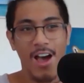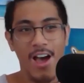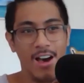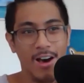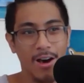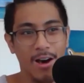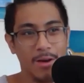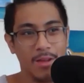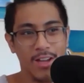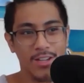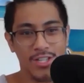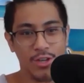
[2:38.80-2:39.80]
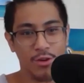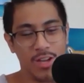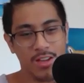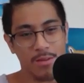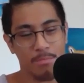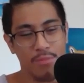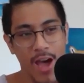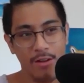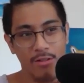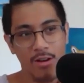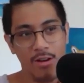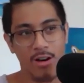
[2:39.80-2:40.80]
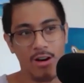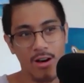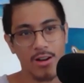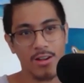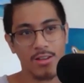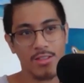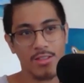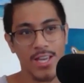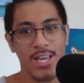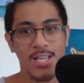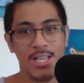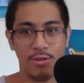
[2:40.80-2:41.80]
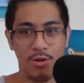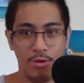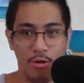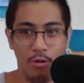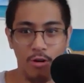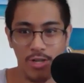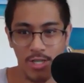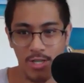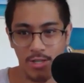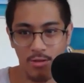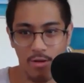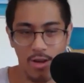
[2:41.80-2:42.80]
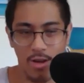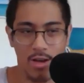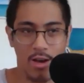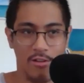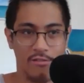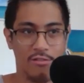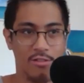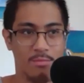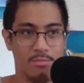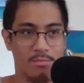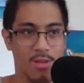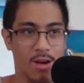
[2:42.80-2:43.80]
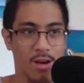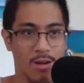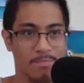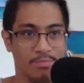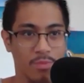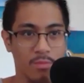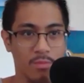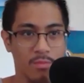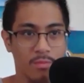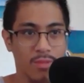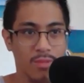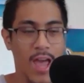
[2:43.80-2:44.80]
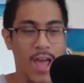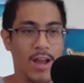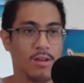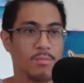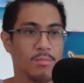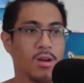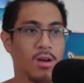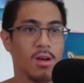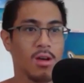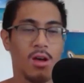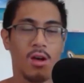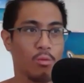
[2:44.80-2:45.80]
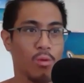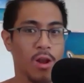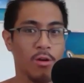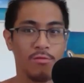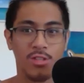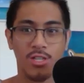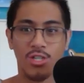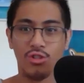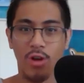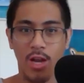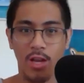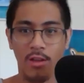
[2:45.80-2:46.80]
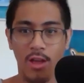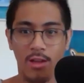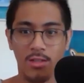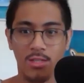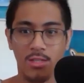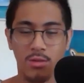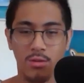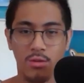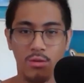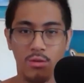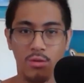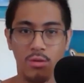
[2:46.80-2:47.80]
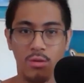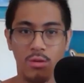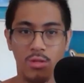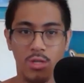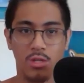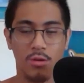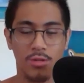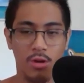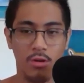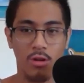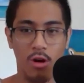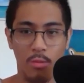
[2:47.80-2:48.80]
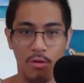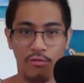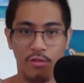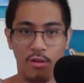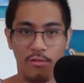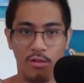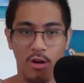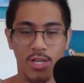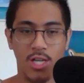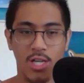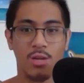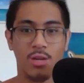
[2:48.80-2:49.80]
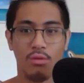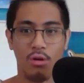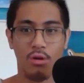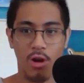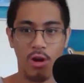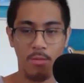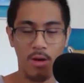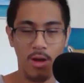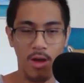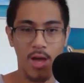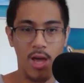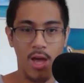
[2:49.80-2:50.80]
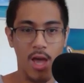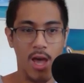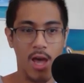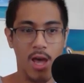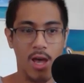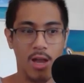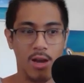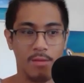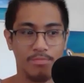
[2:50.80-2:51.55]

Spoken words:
Just quick background on the history or the origin story of me and Adam. Went over to training to Tulsa, Oklahoma for our teaching program, and